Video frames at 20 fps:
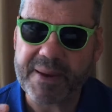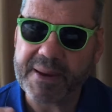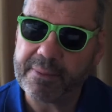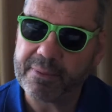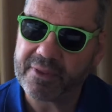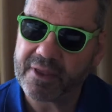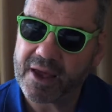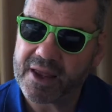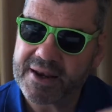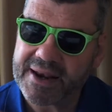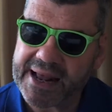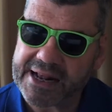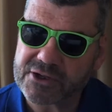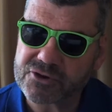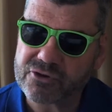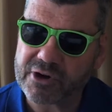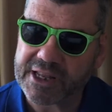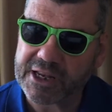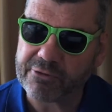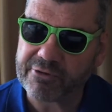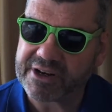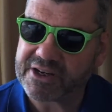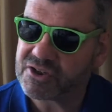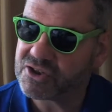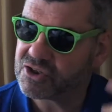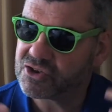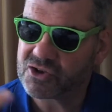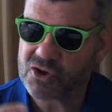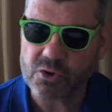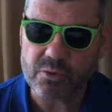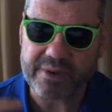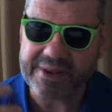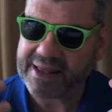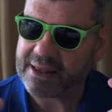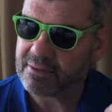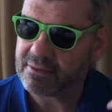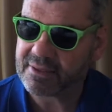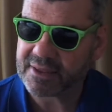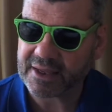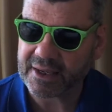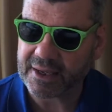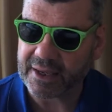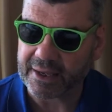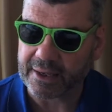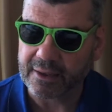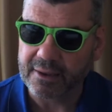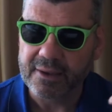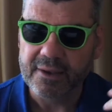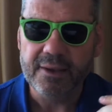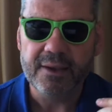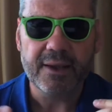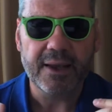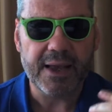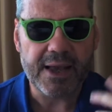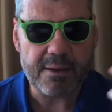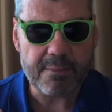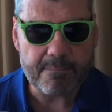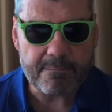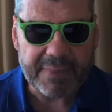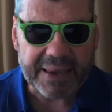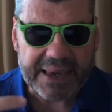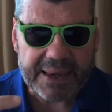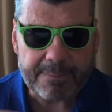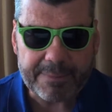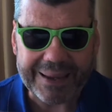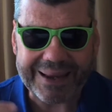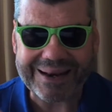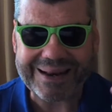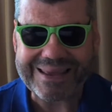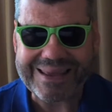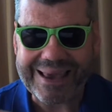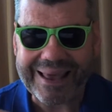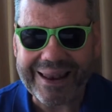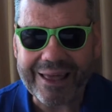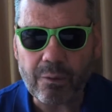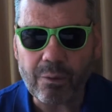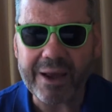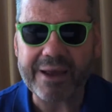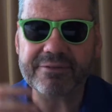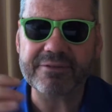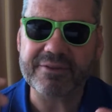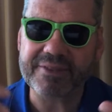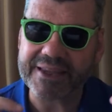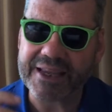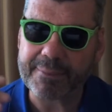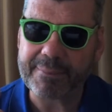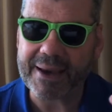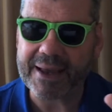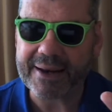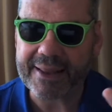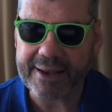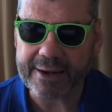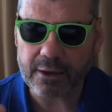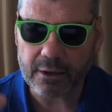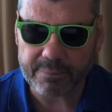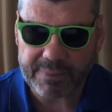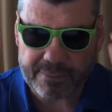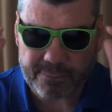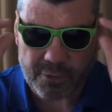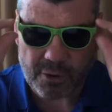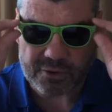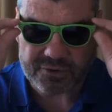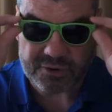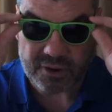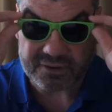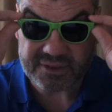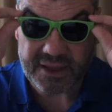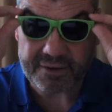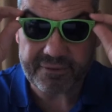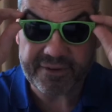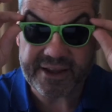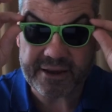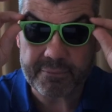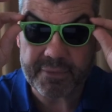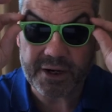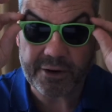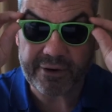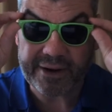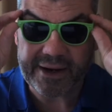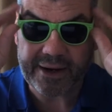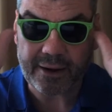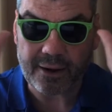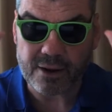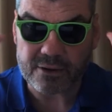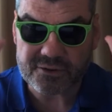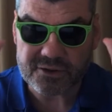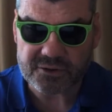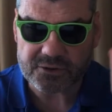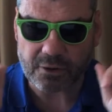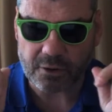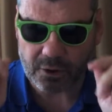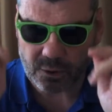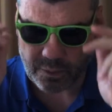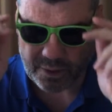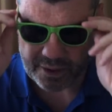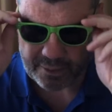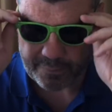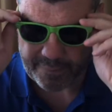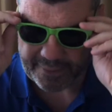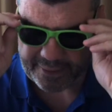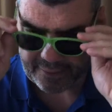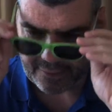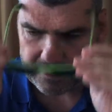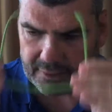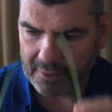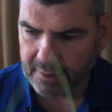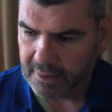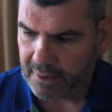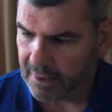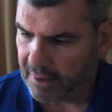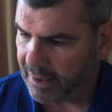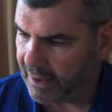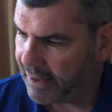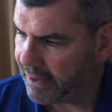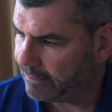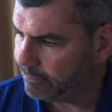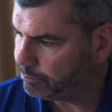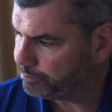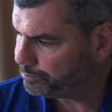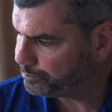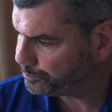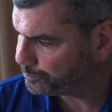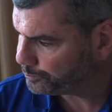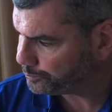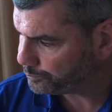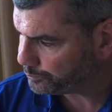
that people that are naturally green just do without thinking. Me being a yellow, I have to think about it a little bit more. So I'll definitely have my green glasses on quite a bit. Um,